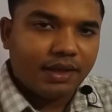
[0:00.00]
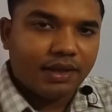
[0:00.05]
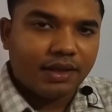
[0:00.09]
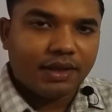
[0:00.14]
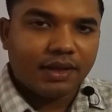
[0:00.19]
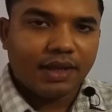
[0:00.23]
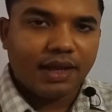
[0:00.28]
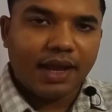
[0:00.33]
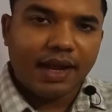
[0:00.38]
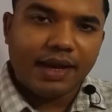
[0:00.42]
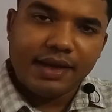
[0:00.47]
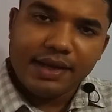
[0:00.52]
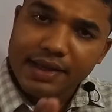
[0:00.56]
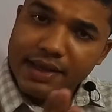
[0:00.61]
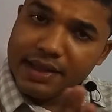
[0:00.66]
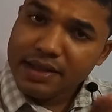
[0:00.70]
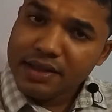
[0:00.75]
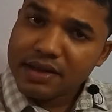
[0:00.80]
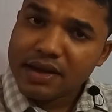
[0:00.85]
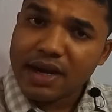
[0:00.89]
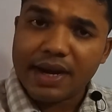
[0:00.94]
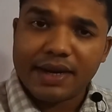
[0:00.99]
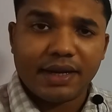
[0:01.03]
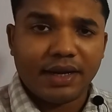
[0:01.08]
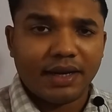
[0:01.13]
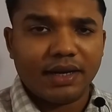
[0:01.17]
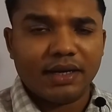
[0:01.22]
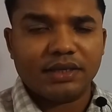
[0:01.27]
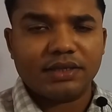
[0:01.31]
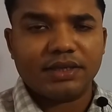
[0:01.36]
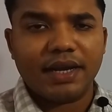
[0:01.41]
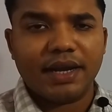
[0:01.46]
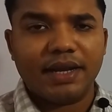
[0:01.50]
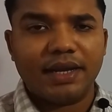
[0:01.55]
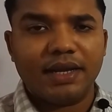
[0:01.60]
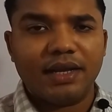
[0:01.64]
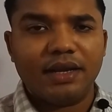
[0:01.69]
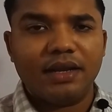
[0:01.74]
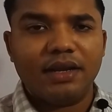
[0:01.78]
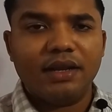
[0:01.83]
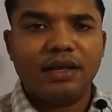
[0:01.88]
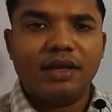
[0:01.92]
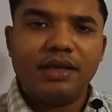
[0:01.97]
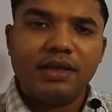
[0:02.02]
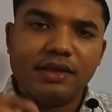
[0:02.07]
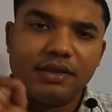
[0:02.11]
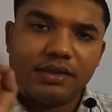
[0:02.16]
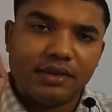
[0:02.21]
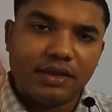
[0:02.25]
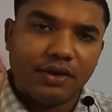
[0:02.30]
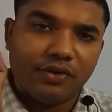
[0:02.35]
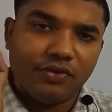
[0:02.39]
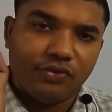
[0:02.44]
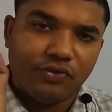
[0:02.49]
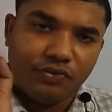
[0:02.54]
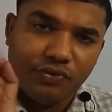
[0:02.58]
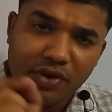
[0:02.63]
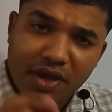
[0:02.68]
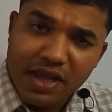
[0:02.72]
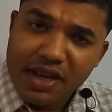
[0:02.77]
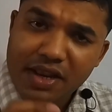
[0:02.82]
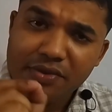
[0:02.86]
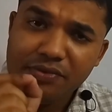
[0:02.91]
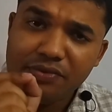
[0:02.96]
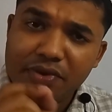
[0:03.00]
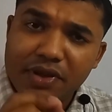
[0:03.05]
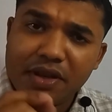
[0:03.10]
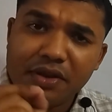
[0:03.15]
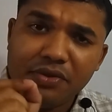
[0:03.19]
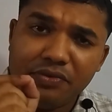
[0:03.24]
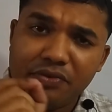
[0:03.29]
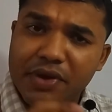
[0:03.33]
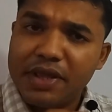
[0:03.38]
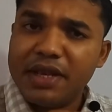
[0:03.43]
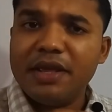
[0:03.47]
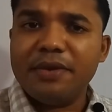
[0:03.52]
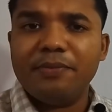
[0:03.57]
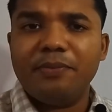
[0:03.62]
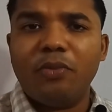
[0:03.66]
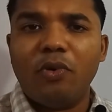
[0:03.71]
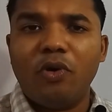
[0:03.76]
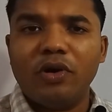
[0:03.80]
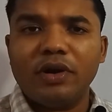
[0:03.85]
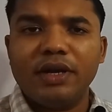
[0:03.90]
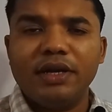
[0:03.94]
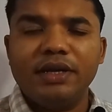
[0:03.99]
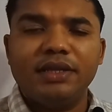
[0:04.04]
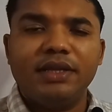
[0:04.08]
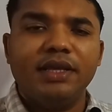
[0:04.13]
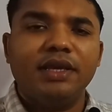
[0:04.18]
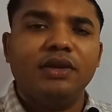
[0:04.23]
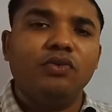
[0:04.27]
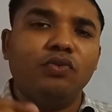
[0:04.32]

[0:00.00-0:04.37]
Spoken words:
and in right angle triangle the very important thing,